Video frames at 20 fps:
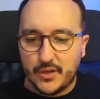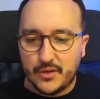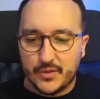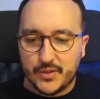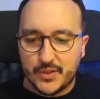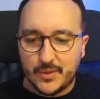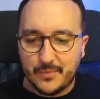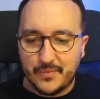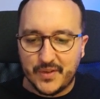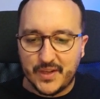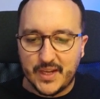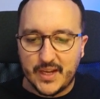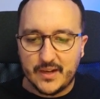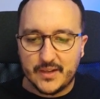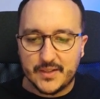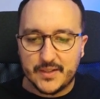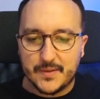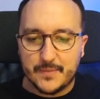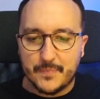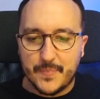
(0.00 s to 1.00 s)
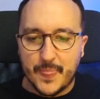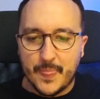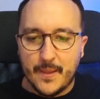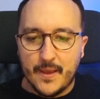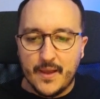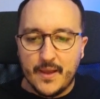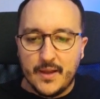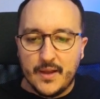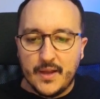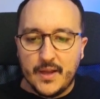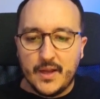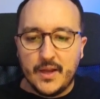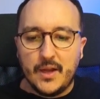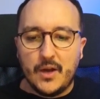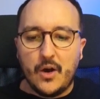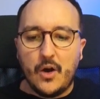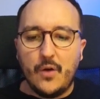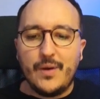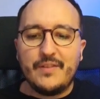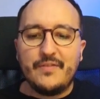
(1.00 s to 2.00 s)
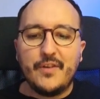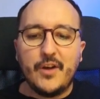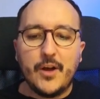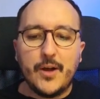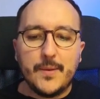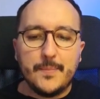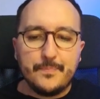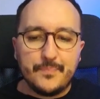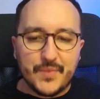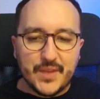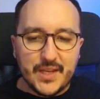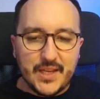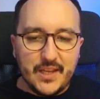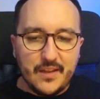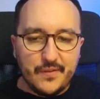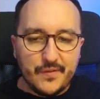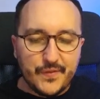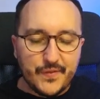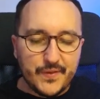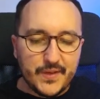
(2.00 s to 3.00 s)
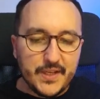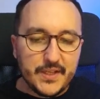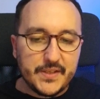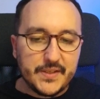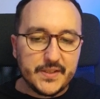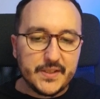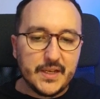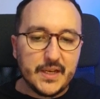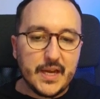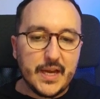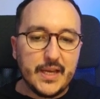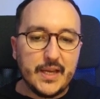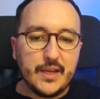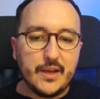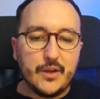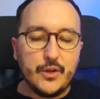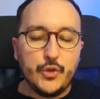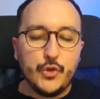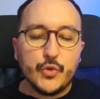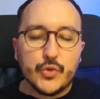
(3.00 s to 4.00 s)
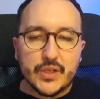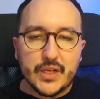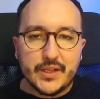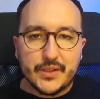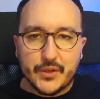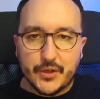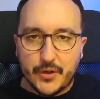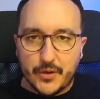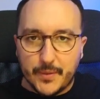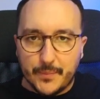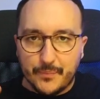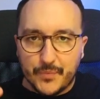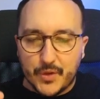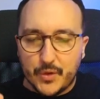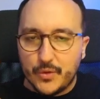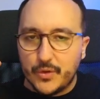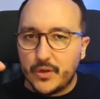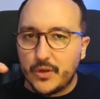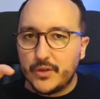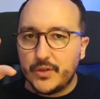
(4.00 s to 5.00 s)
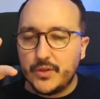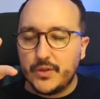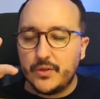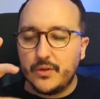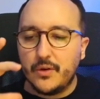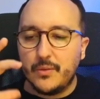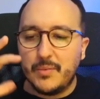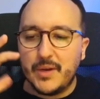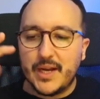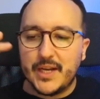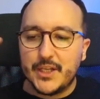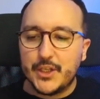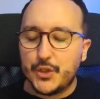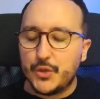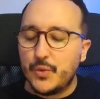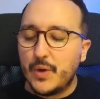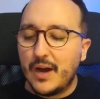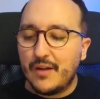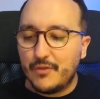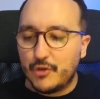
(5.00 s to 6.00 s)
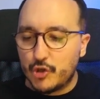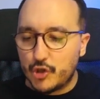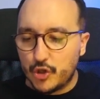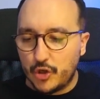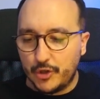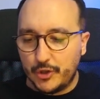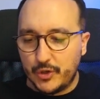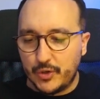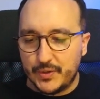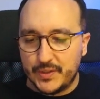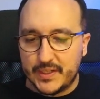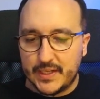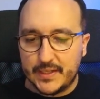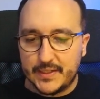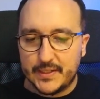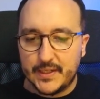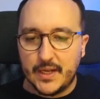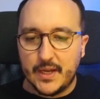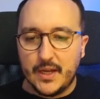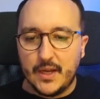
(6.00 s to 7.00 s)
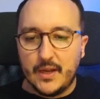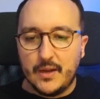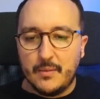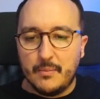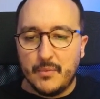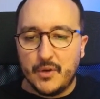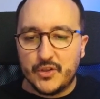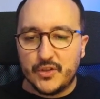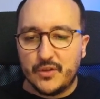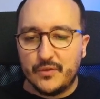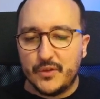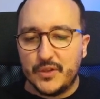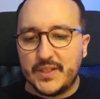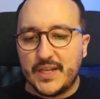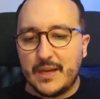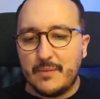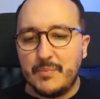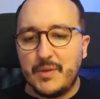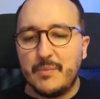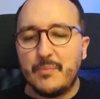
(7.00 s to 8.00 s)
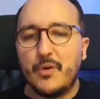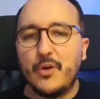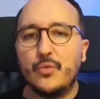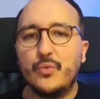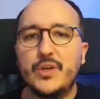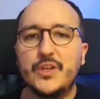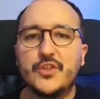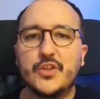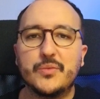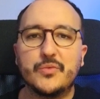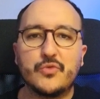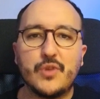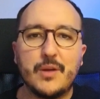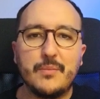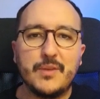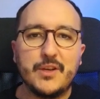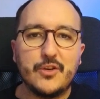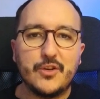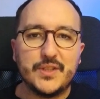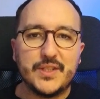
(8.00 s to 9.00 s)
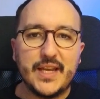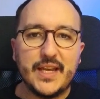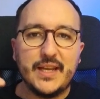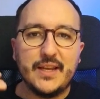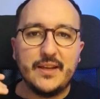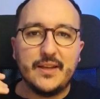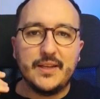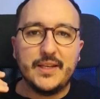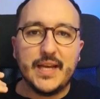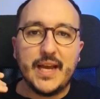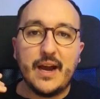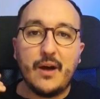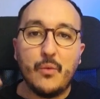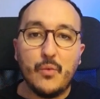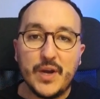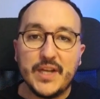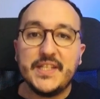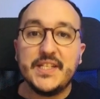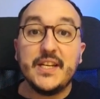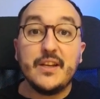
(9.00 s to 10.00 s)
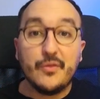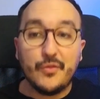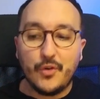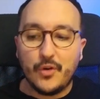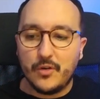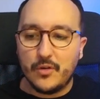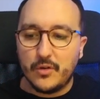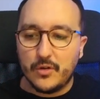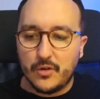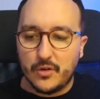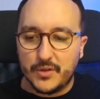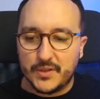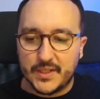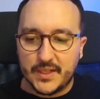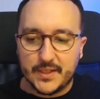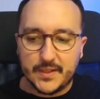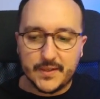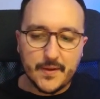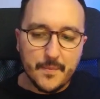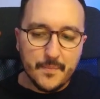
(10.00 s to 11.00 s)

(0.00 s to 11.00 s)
or something else. However, if it's like a newsletter, you're not obliged to have a short content. Most of the time people will subscribe because they are waiting for a long content.